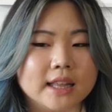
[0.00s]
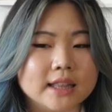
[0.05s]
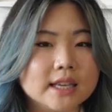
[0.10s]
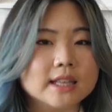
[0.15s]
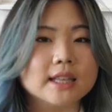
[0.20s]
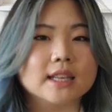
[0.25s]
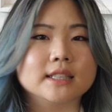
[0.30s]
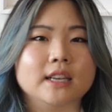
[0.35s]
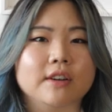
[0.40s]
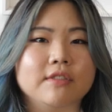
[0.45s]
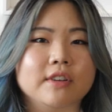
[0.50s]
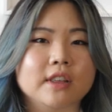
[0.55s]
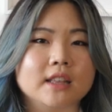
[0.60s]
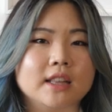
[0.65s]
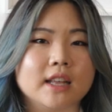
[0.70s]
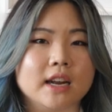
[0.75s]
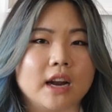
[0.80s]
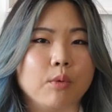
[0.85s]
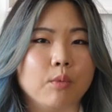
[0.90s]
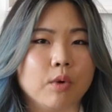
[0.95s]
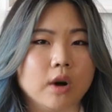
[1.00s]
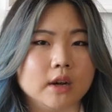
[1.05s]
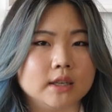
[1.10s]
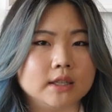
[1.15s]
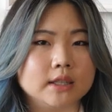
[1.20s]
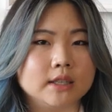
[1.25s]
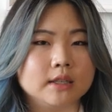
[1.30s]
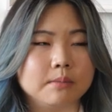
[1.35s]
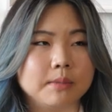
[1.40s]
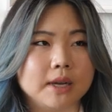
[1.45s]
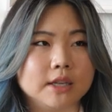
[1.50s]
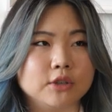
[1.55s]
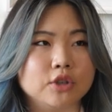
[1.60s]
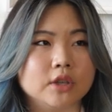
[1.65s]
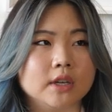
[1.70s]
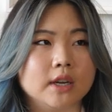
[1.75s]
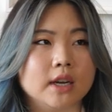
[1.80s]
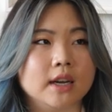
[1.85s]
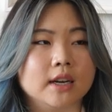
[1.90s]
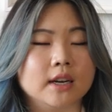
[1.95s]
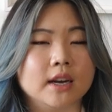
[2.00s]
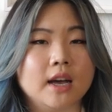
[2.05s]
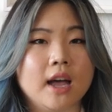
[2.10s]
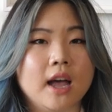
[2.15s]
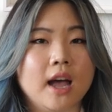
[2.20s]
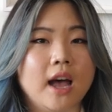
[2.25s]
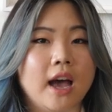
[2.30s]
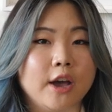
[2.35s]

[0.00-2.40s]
I think that's everything that I wanted to mention.